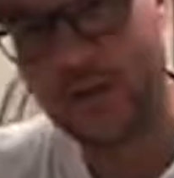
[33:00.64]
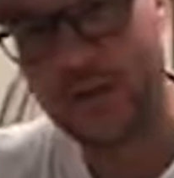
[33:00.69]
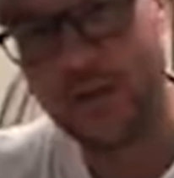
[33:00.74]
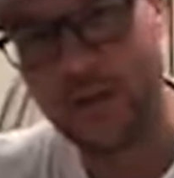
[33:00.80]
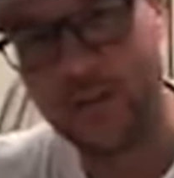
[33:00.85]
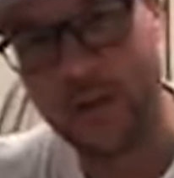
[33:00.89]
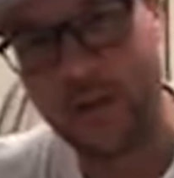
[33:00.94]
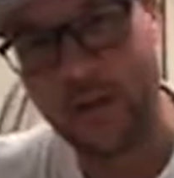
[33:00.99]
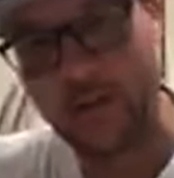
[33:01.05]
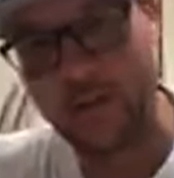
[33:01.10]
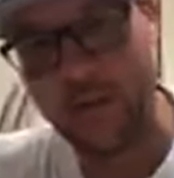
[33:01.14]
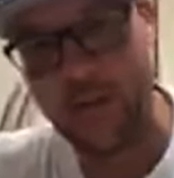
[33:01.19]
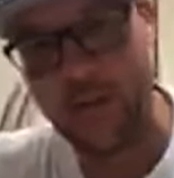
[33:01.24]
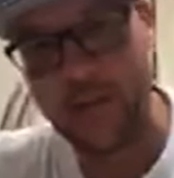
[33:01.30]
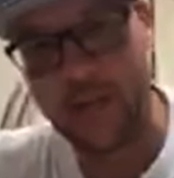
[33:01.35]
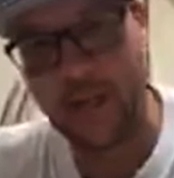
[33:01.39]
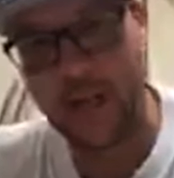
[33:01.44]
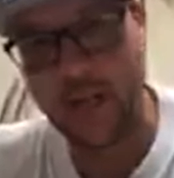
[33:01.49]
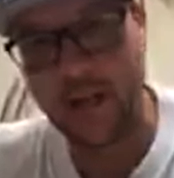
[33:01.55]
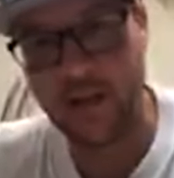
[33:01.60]
to, but
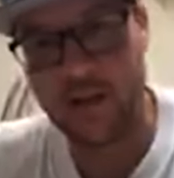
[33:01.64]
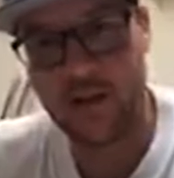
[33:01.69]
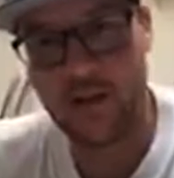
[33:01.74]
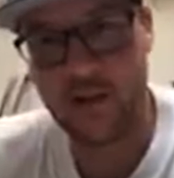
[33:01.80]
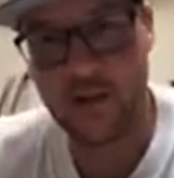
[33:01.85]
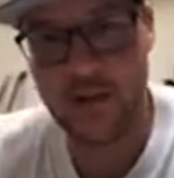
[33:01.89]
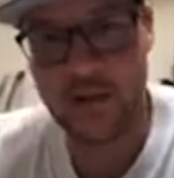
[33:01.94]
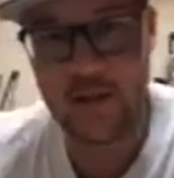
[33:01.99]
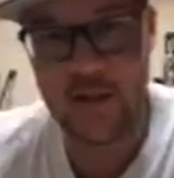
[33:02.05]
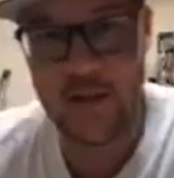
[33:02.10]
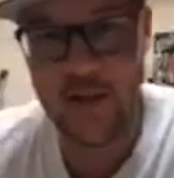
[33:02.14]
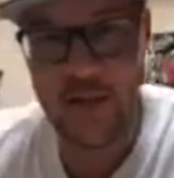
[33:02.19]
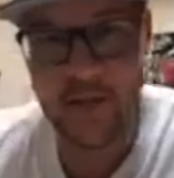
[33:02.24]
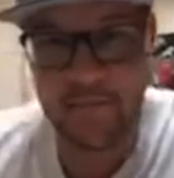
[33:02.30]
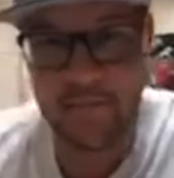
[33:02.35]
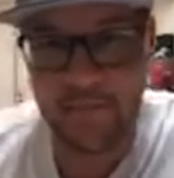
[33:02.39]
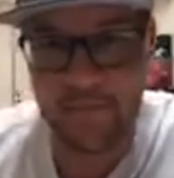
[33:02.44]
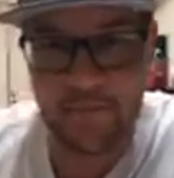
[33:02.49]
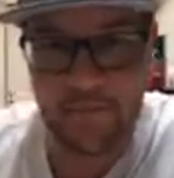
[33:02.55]
maybe they can do the same.